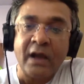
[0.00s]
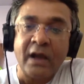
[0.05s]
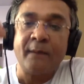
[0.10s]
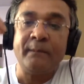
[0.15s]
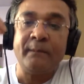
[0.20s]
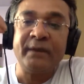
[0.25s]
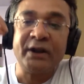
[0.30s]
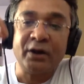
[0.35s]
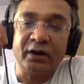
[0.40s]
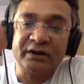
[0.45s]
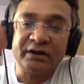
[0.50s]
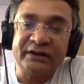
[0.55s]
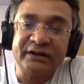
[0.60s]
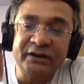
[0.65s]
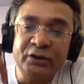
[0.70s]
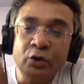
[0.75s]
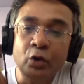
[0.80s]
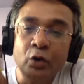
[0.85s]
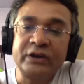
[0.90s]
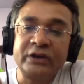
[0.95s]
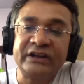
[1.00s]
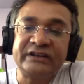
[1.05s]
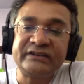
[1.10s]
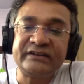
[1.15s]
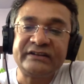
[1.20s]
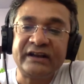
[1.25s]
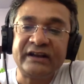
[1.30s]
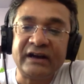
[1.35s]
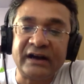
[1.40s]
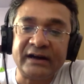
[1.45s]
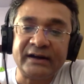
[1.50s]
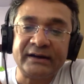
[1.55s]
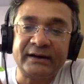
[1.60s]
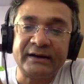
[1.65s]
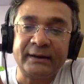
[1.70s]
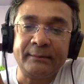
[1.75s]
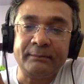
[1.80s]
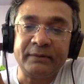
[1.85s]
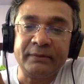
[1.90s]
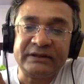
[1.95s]
Because Hindu kings regarded
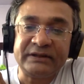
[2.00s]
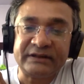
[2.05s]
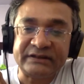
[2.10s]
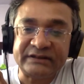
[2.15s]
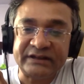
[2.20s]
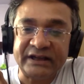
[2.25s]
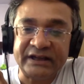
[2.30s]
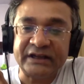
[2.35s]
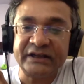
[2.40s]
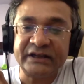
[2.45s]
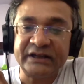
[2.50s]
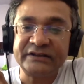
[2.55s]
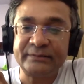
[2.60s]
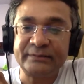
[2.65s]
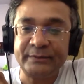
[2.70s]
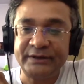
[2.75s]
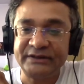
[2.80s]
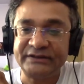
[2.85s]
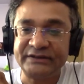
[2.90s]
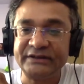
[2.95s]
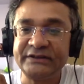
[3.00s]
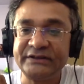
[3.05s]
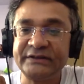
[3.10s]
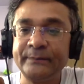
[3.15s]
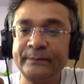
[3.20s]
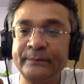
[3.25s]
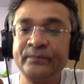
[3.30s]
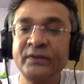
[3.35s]
temples as sacred spaces,